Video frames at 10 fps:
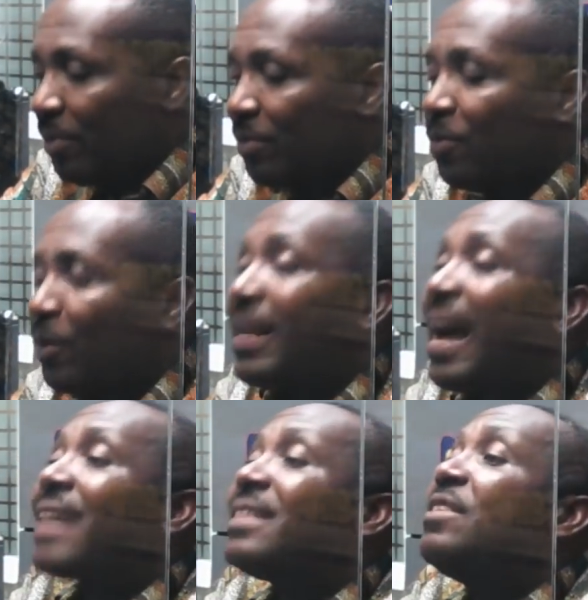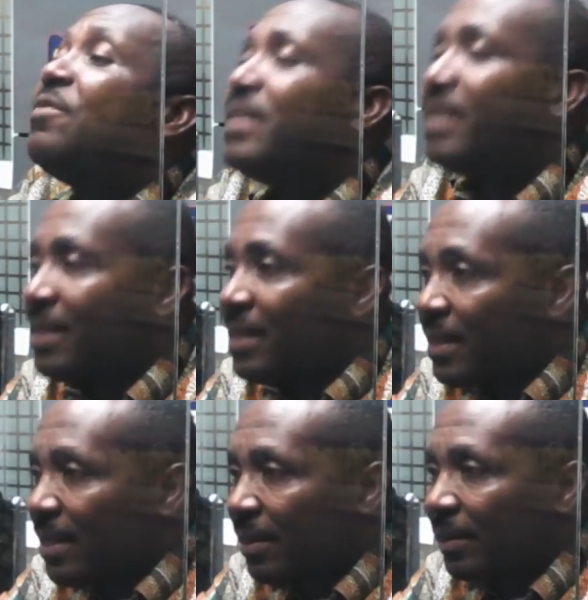for their
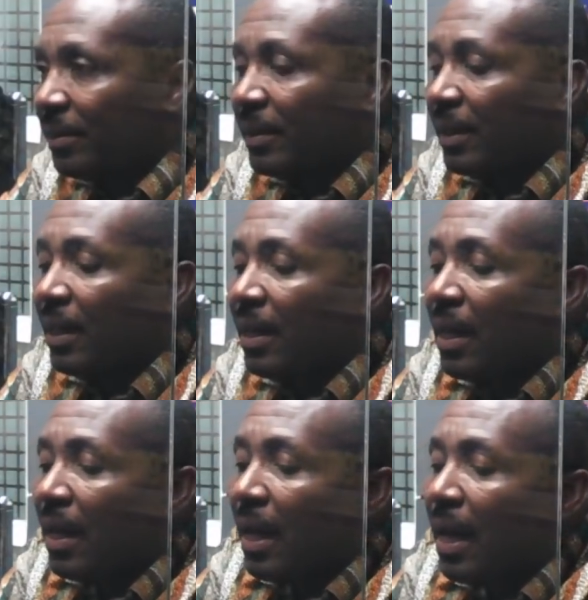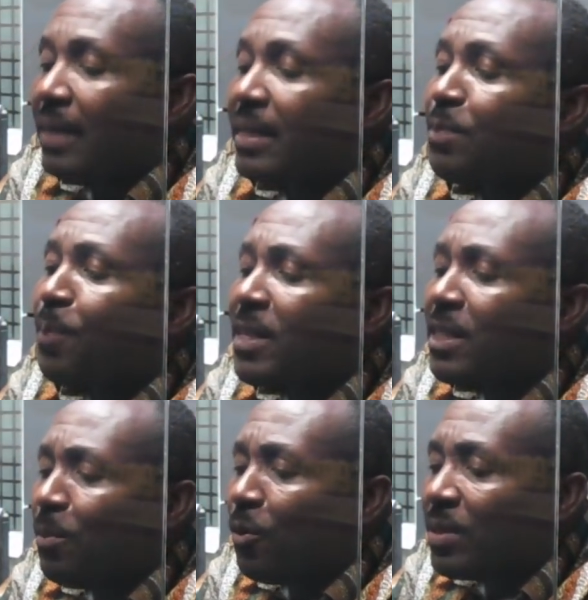activities. It is
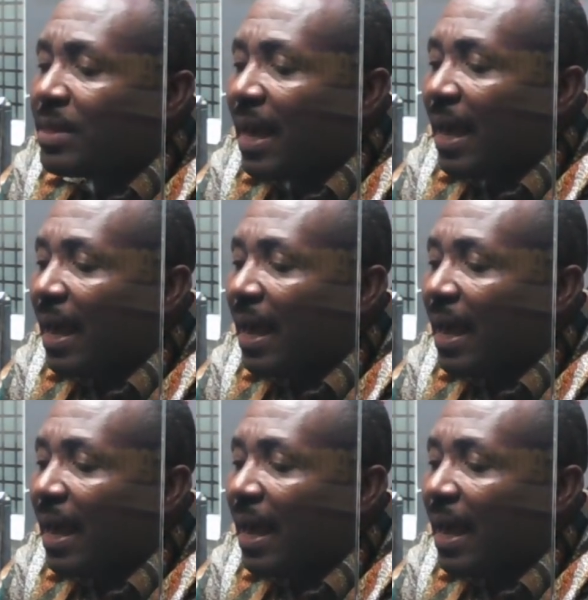possible say